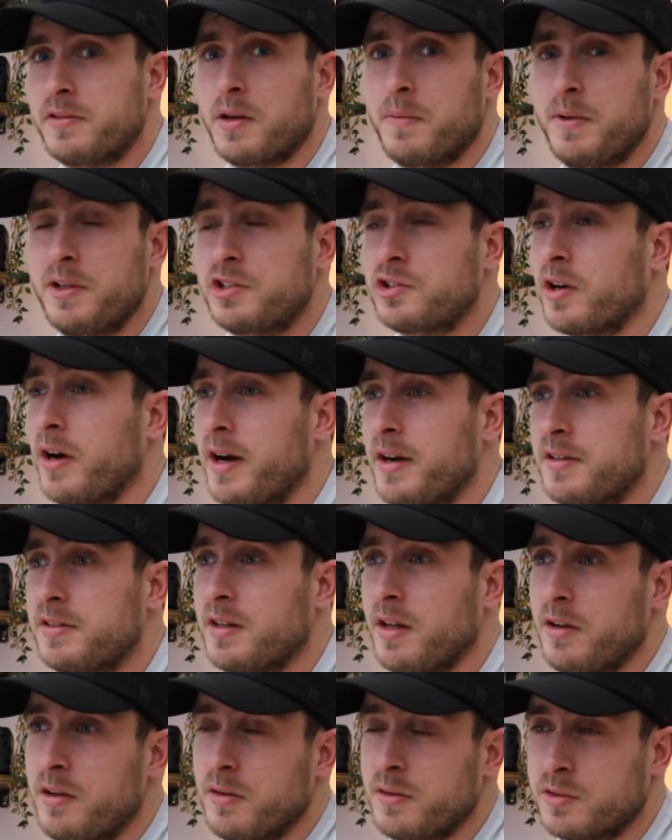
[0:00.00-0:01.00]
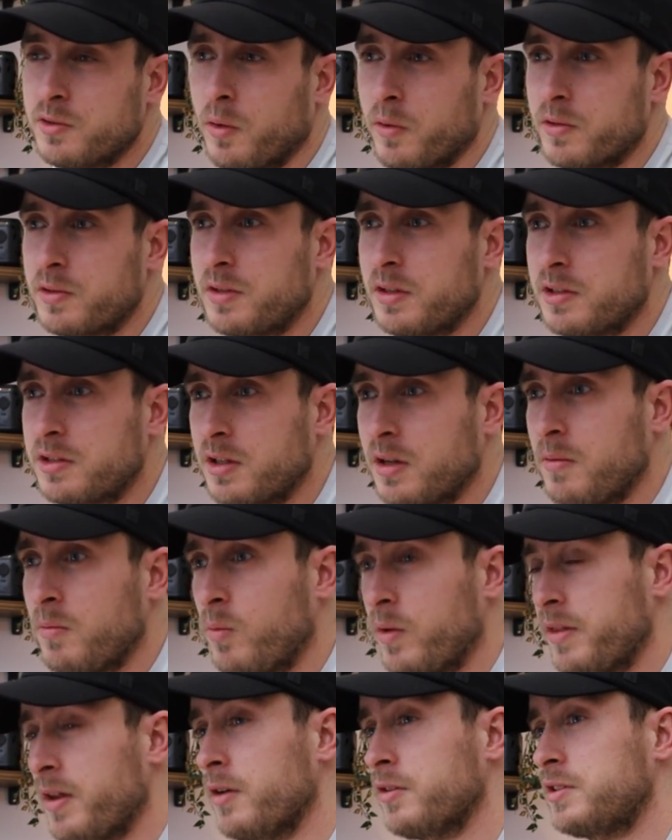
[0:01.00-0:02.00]
somebody's trying to sell you a solar
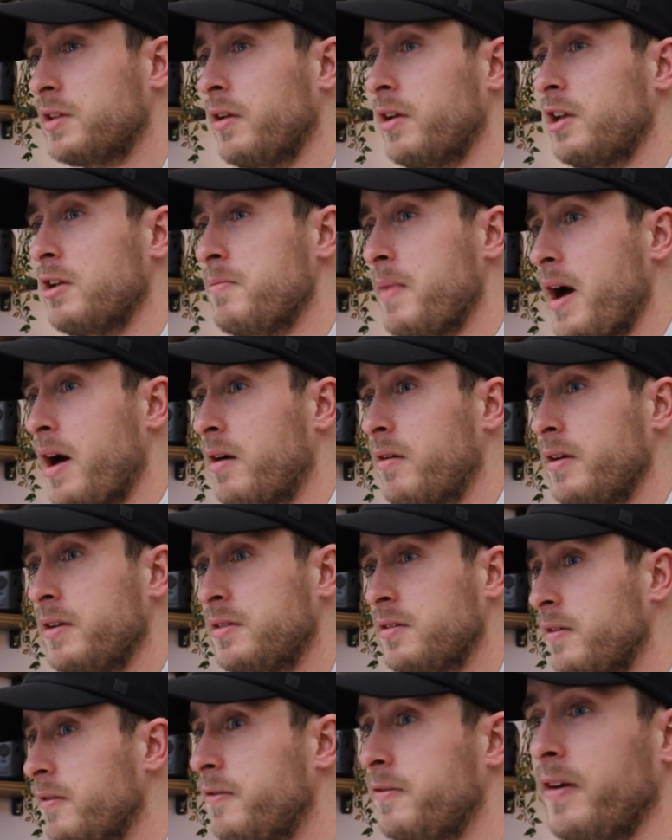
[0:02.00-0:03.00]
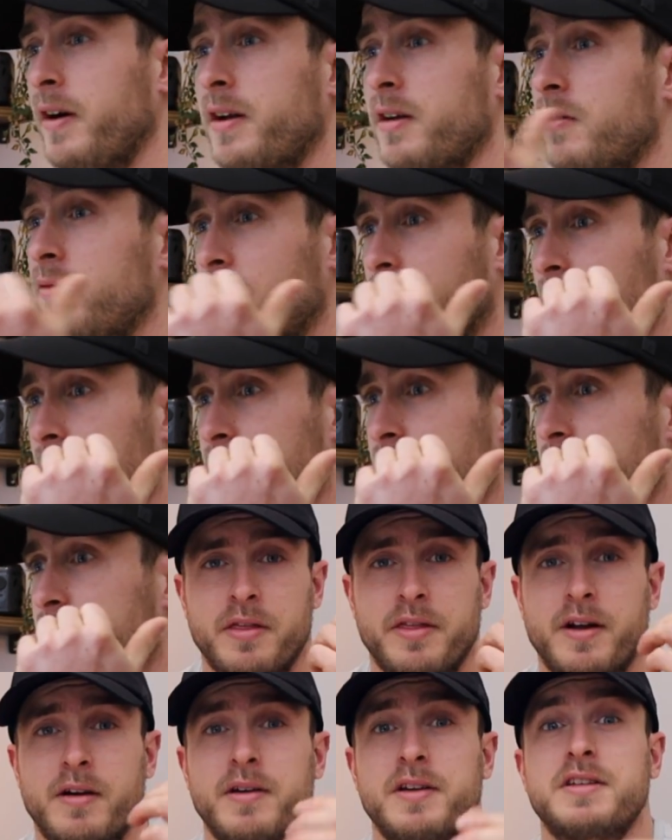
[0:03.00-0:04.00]
system without selling you batteries, fucking run.
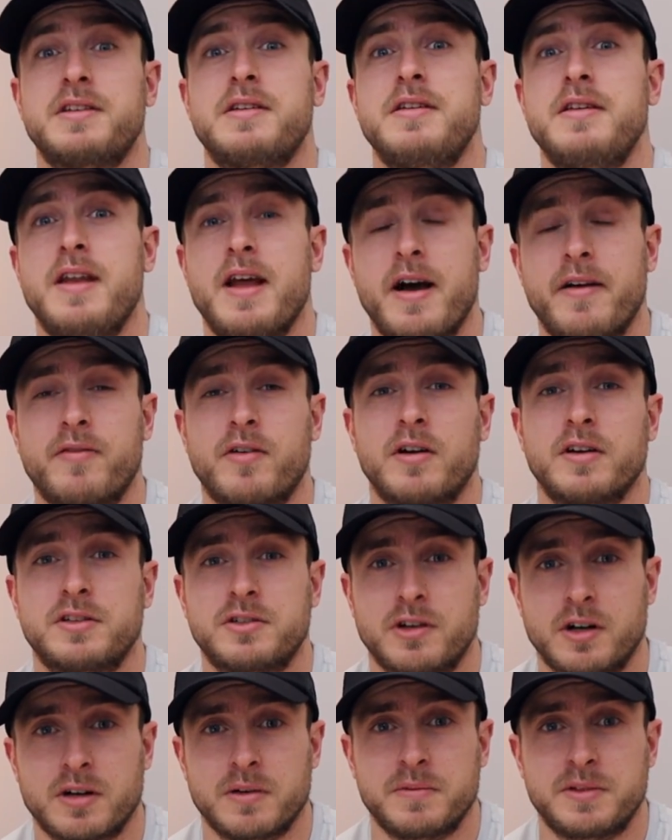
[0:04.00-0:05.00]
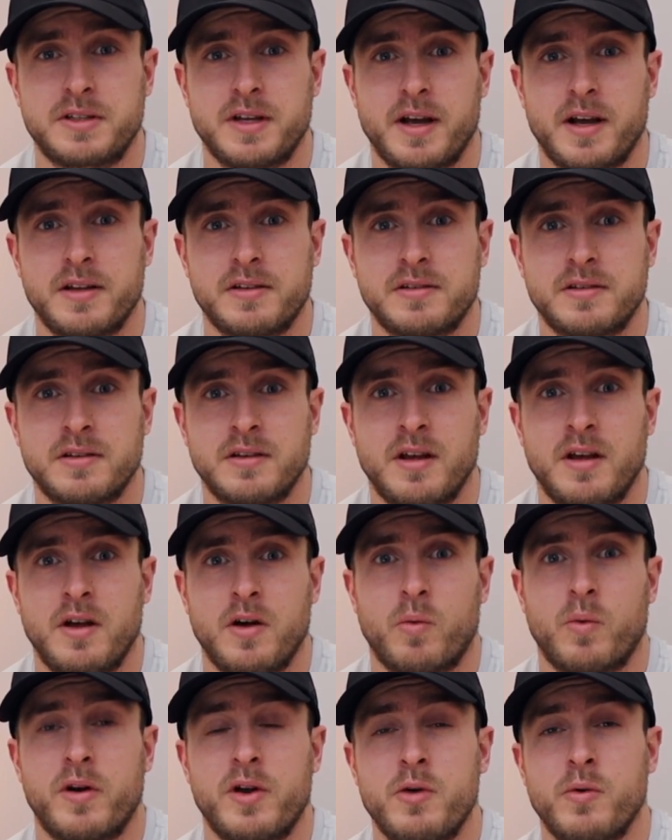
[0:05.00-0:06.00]
There is never a circumstance
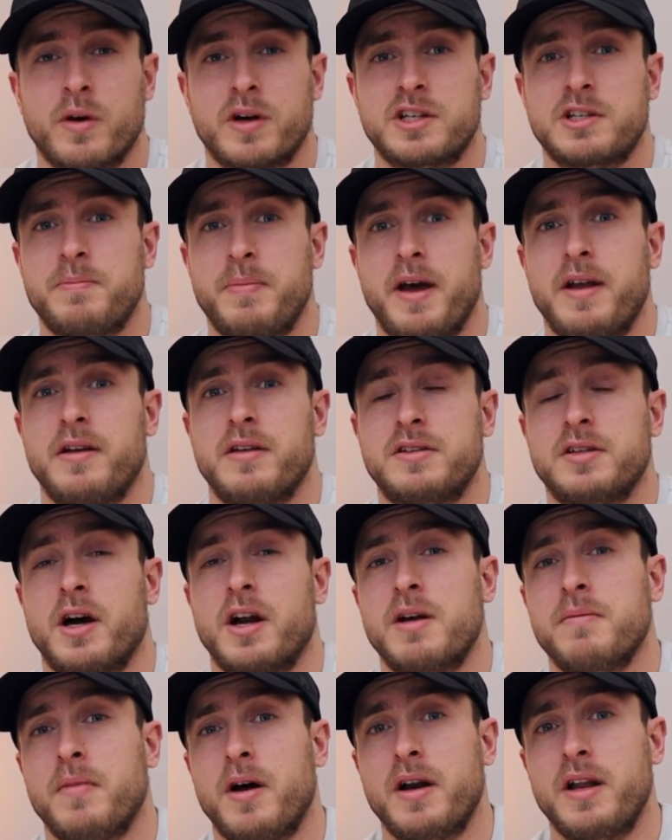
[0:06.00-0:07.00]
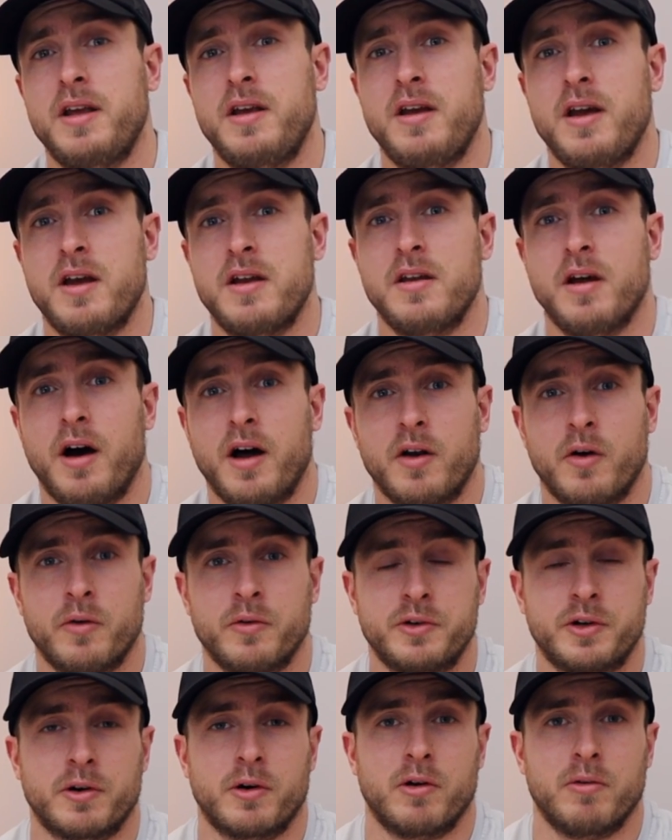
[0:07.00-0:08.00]
where you want to spend a ton of money and not
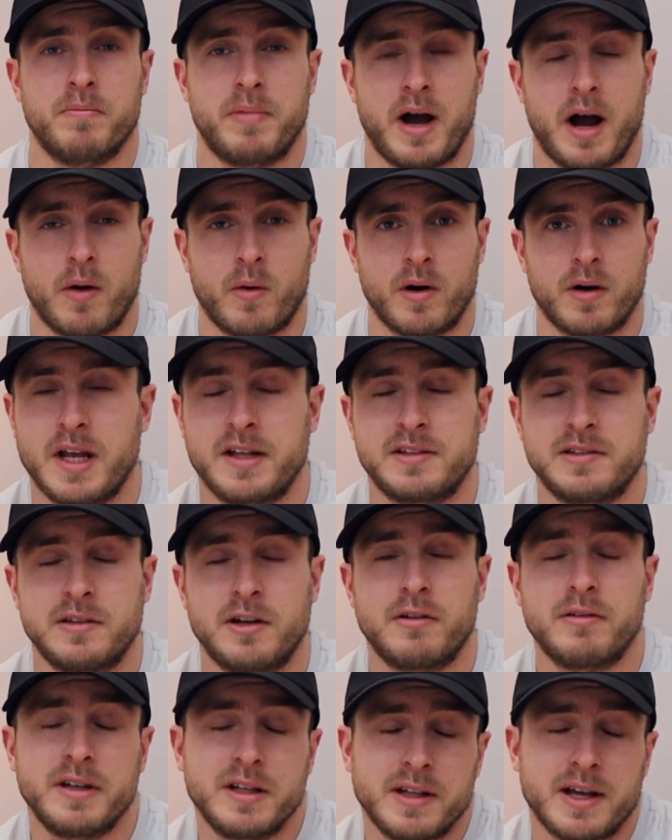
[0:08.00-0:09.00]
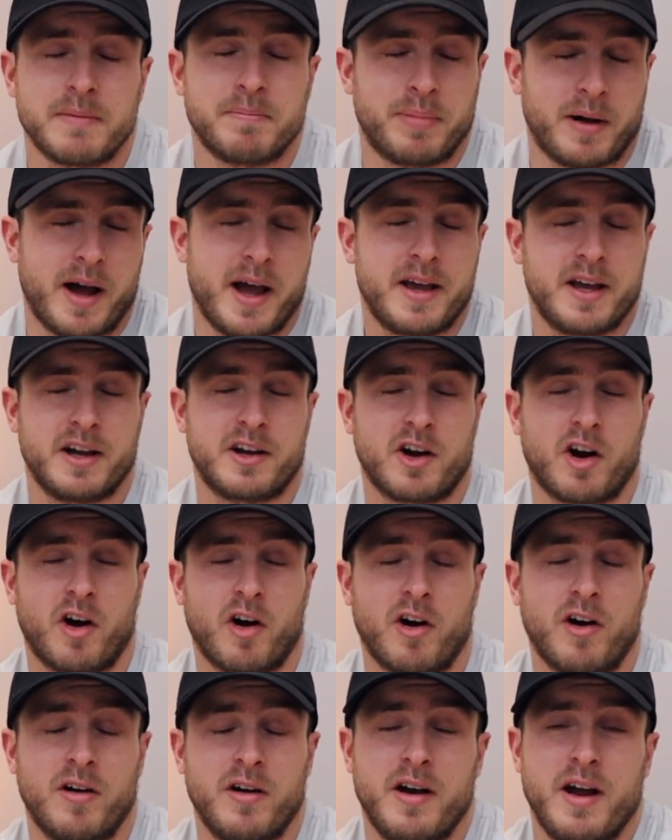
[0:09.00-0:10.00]
own your own power. It's literally like buying a
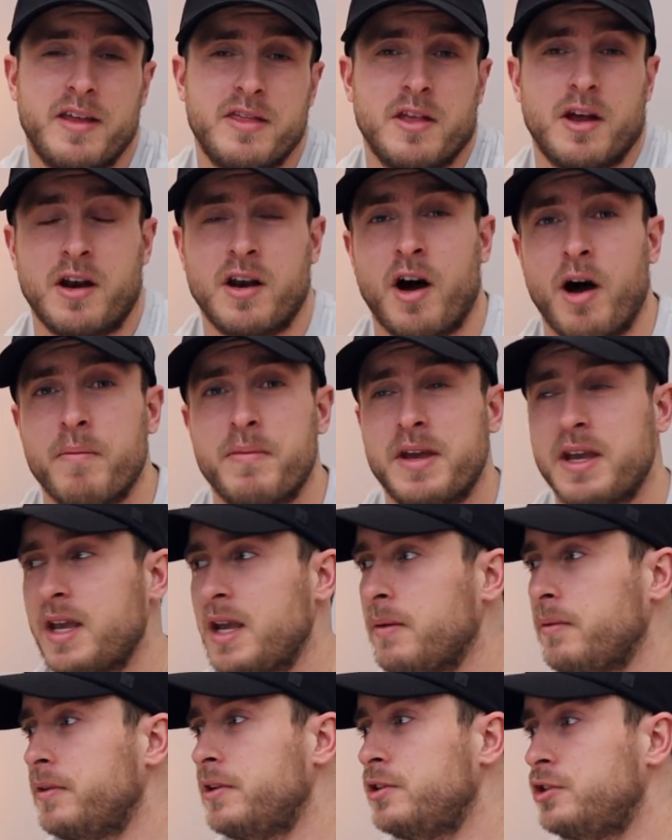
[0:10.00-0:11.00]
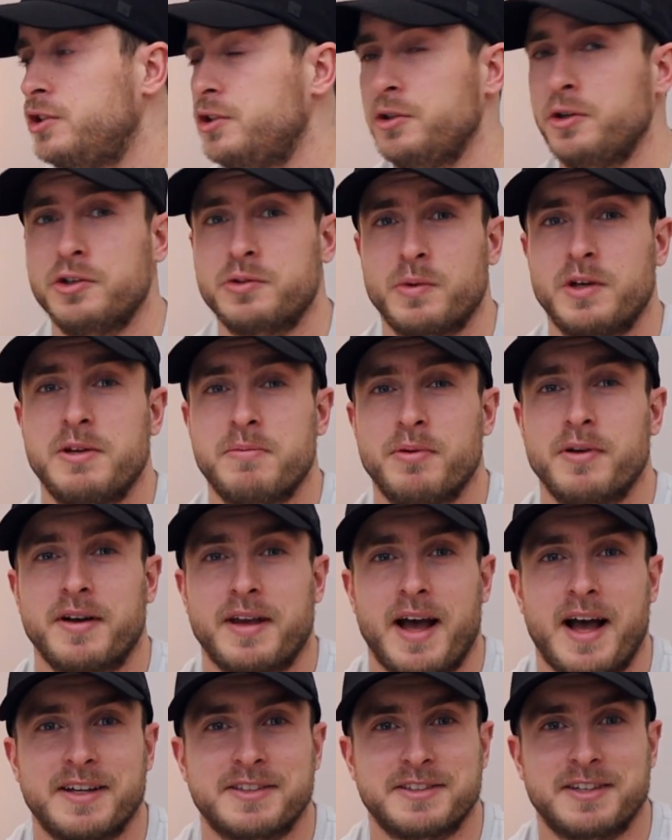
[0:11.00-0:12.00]
car and them not being able to choose when you put
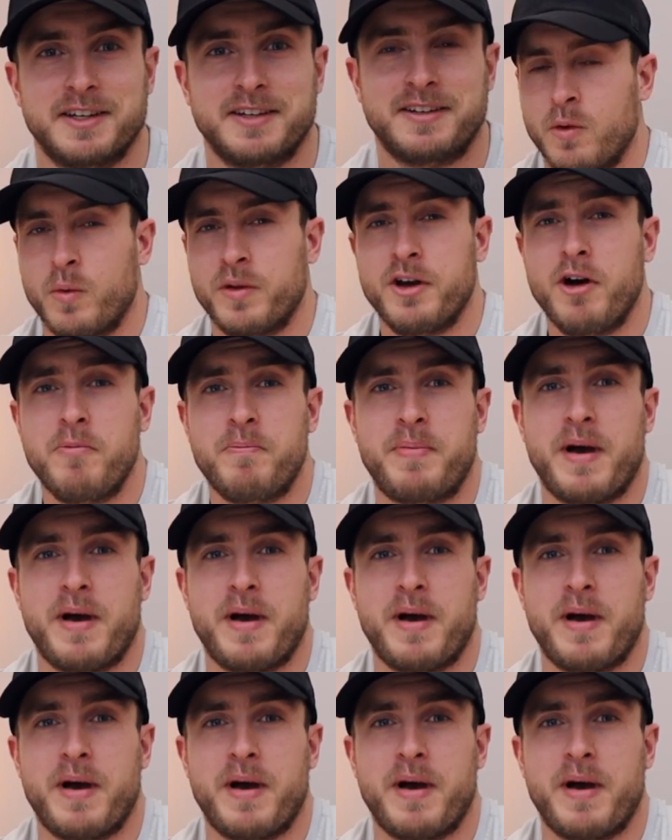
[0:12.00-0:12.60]
gas in it. Without